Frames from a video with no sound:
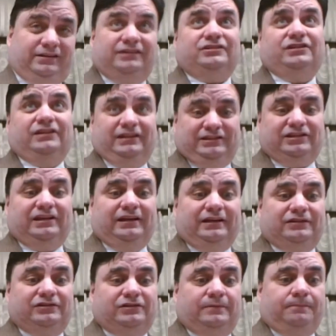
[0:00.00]
doesn't
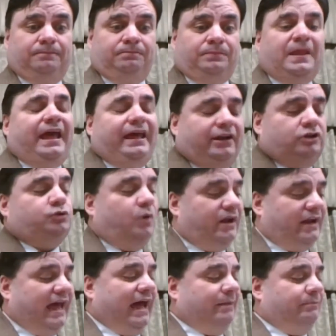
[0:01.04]
exist. And it's
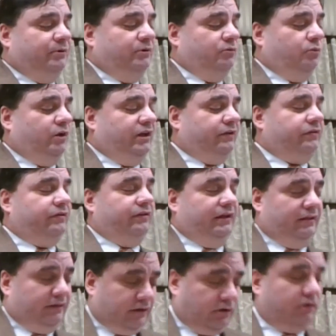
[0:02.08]
what happened with,
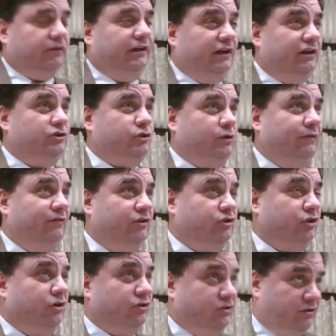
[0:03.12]
in the early history of the
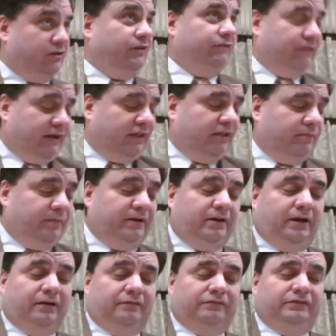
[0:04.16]
church, the development
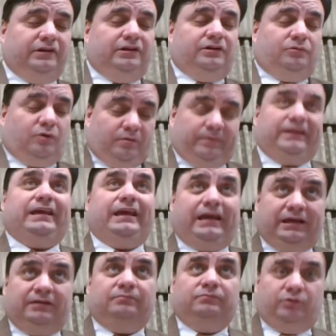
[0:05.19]
of what
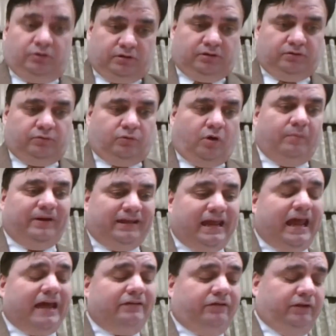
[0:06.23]
became the, the Roman
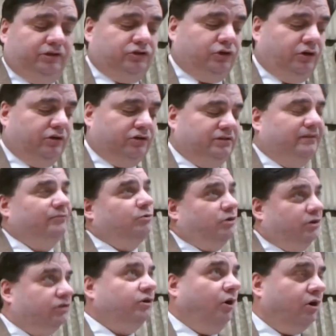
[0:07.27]
Catholic Church. And we're
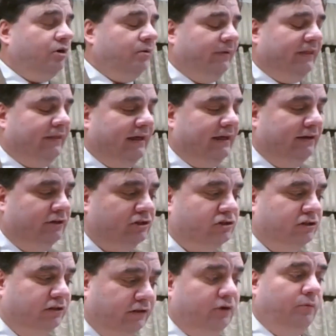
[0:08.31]
going to talk about that in
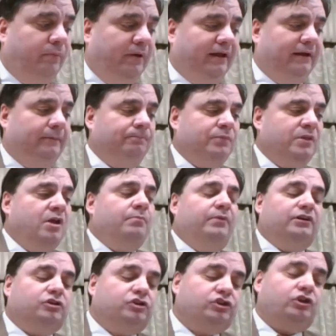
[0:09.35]
just a little bit.
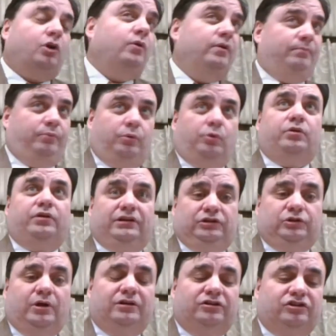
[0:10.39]
But it's so important
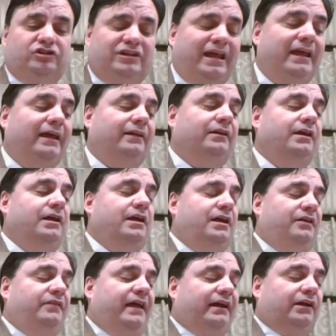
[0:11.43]
to understand
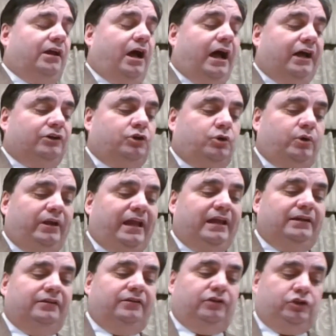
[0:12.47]
that God
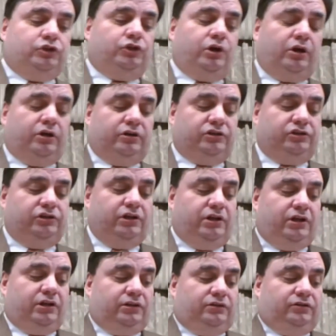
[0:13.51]
created the church
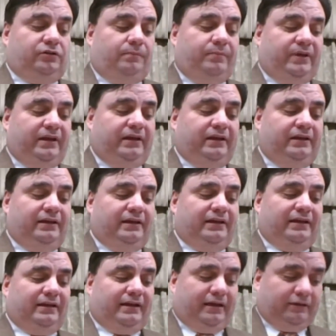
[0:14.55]
to be
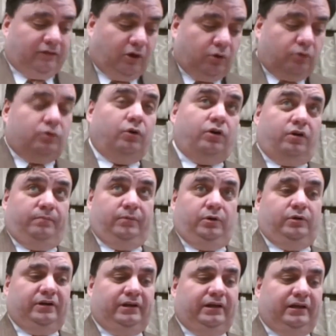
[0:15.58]
in a local
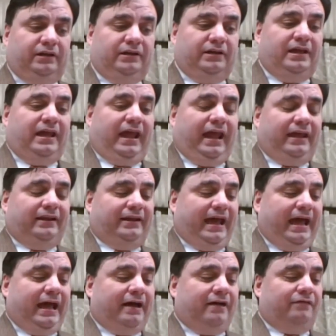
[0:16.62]
community and to
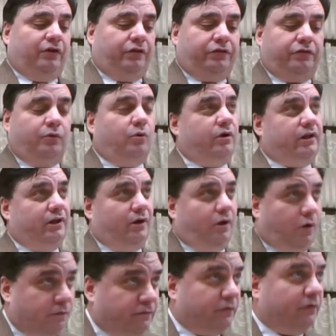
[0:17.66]
have authority
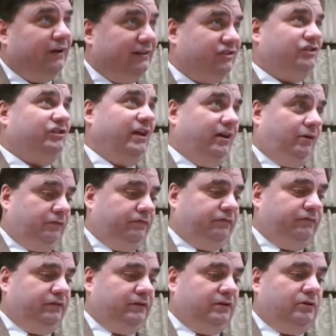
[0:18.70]
over
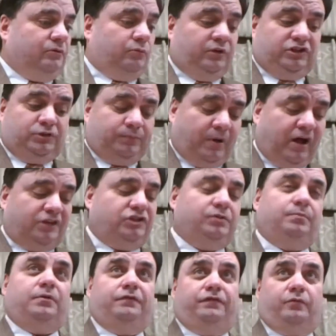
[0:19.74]
itself,
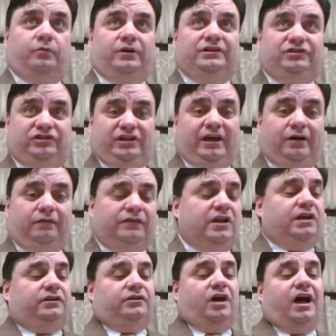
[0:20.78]
responsible for itself,
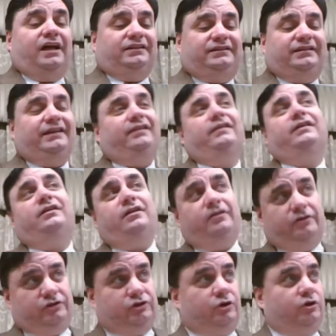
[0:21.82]
not telling
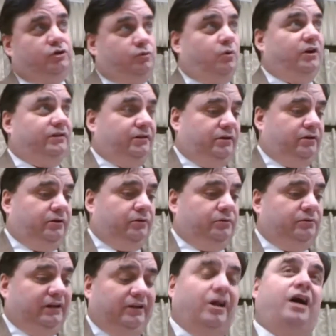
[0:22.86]
another church what to
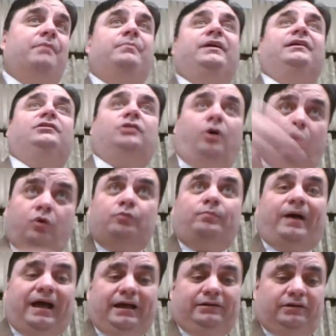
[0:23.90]
do and not being told
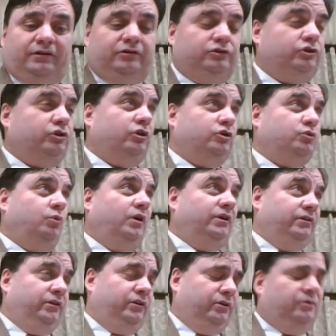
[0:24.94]
by another church
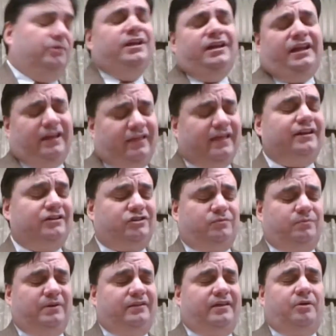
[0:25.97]
what to do. And that
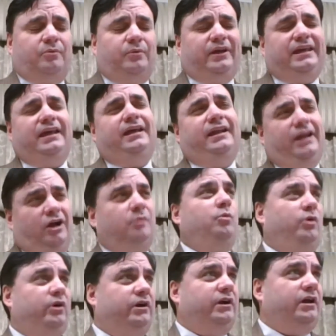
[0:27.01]
doesn't mean that we can't help
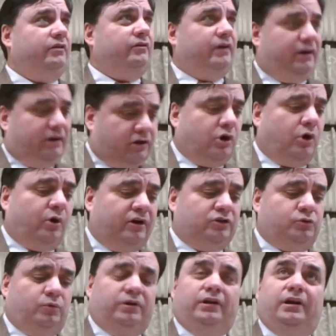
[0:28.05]
one another and
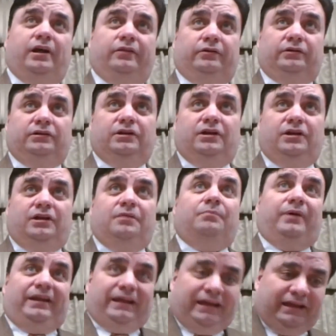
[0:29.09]
encourage one another
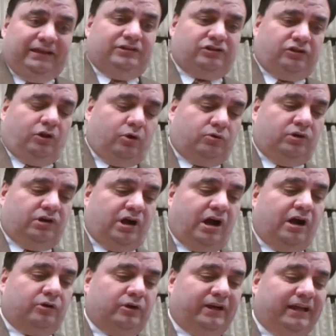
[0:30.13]
but each local
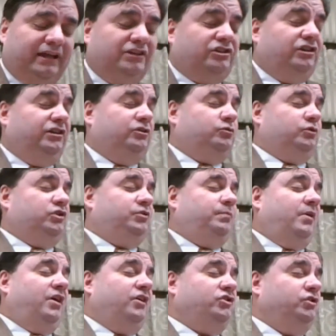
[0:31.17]
congregation is
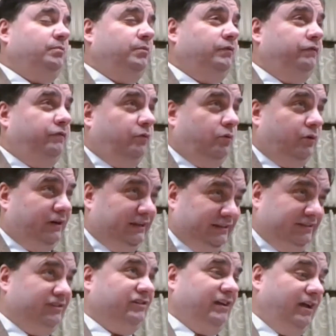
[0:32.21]
responsible for
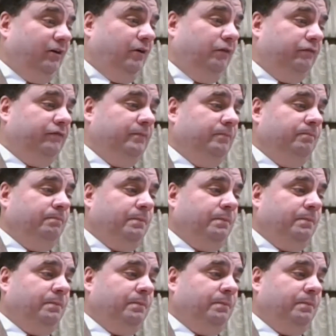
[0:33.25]
itself.